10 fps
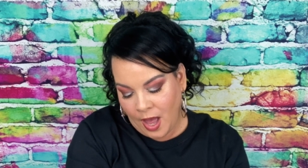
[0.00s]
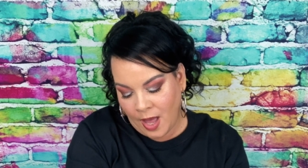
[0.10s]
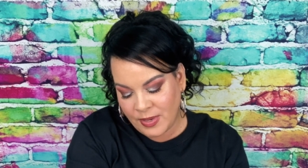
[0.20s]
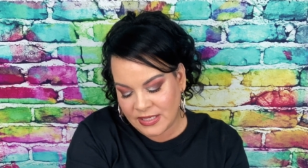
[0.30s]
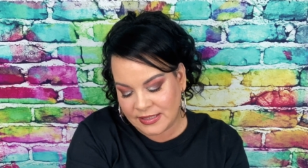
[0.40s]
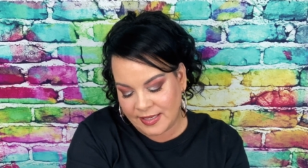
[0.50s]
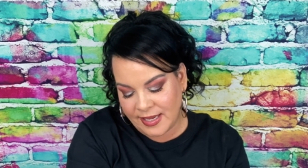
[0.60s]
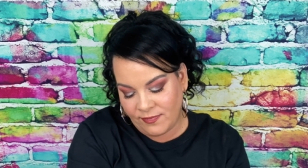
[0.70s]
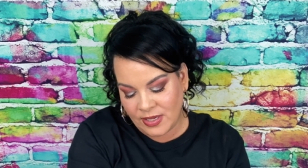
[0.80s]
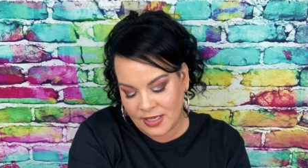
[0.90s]
Um, it's the
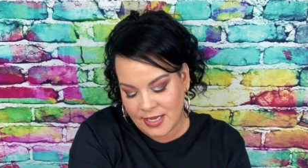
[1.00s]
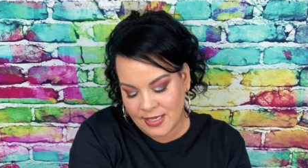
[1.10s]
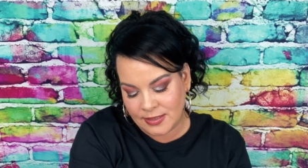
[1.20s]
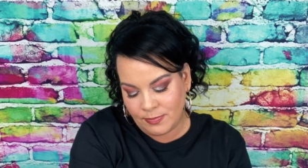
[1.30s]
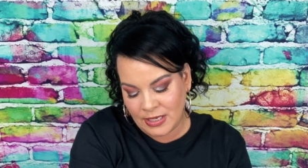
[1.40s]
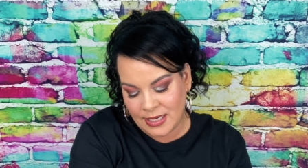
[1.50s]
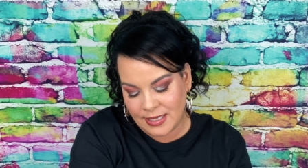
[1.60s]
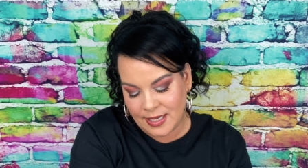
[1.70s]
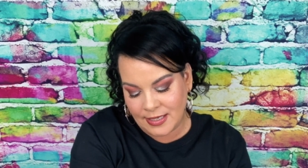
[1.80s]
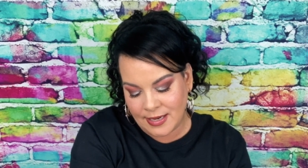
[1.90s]
Giving Keys mini key